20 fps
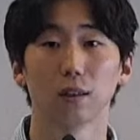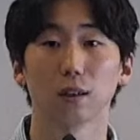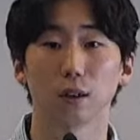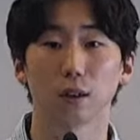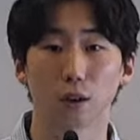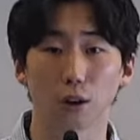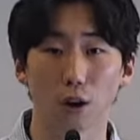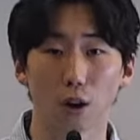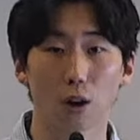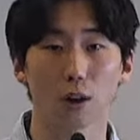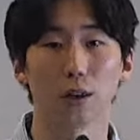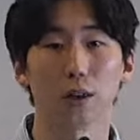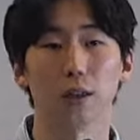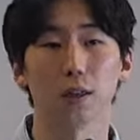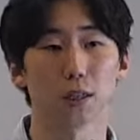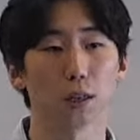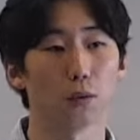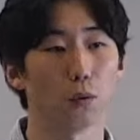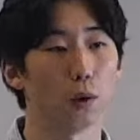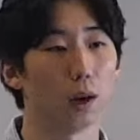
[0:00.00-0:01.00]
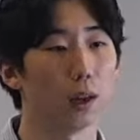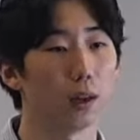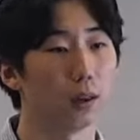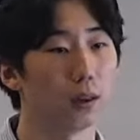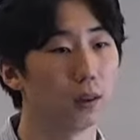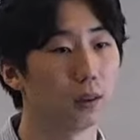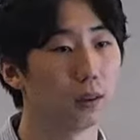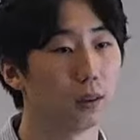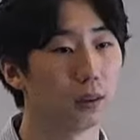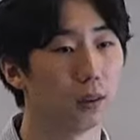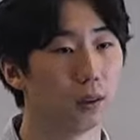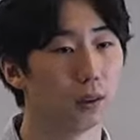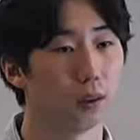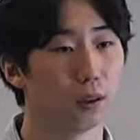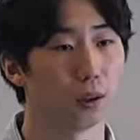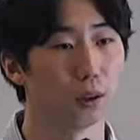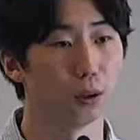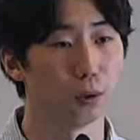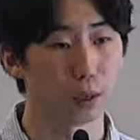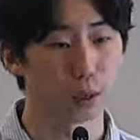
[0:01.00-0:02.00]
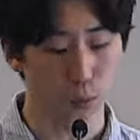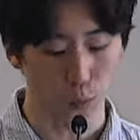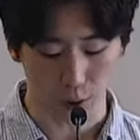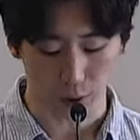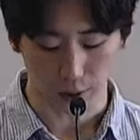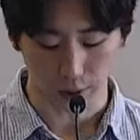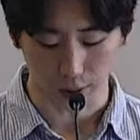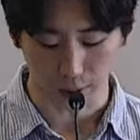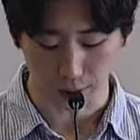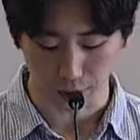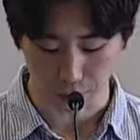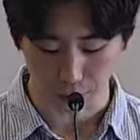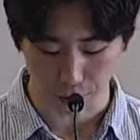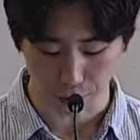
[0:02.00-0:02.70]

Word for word: God is the one who is working in you.